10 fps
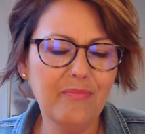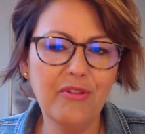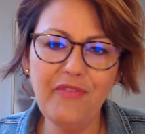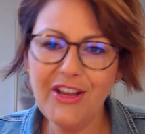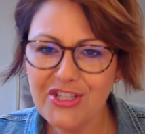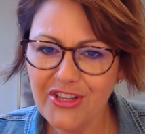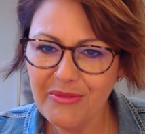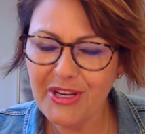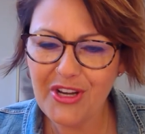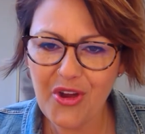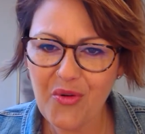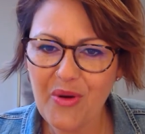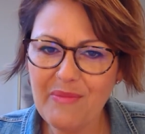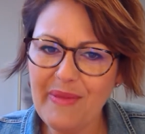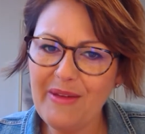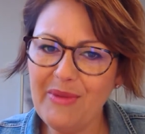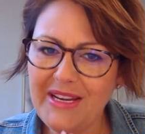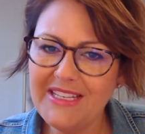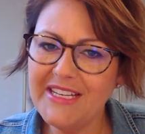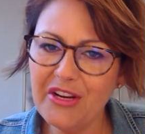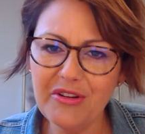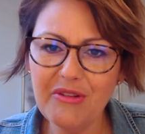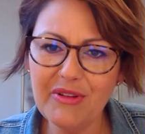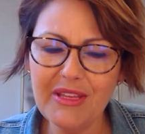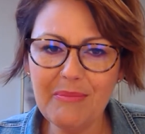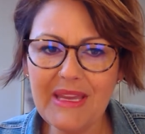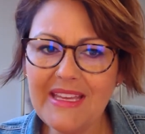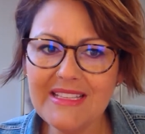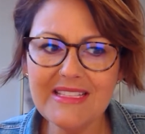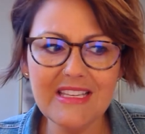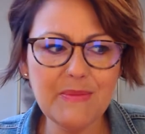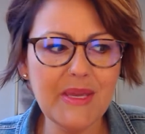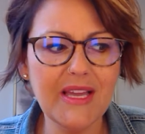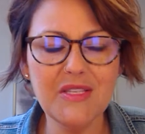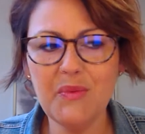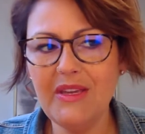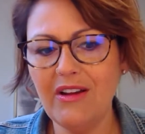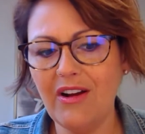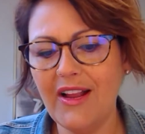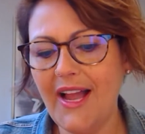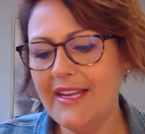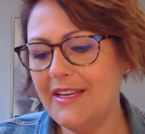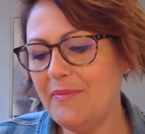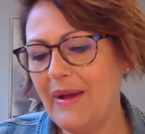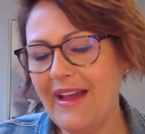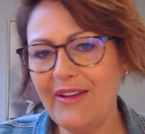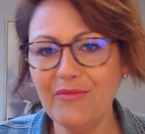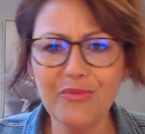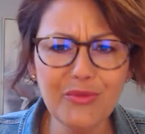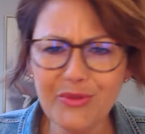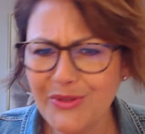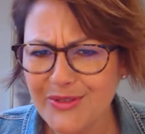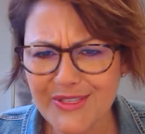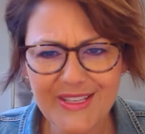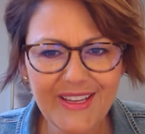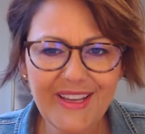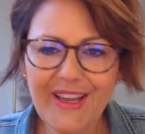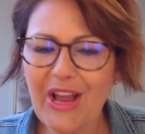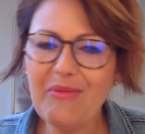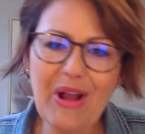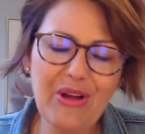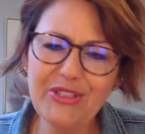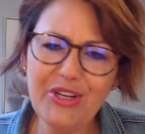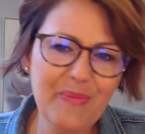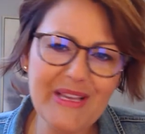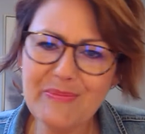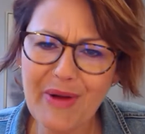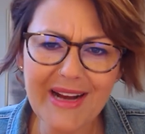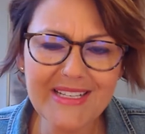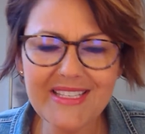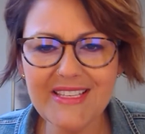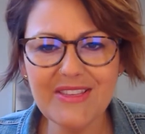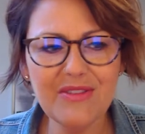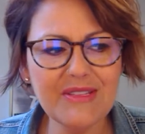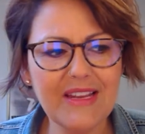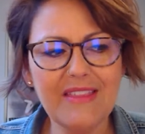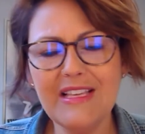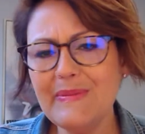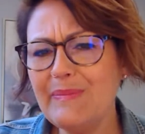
Professionally, we know what integrity really means is because we are guided by rules around, best practices and those kind of things.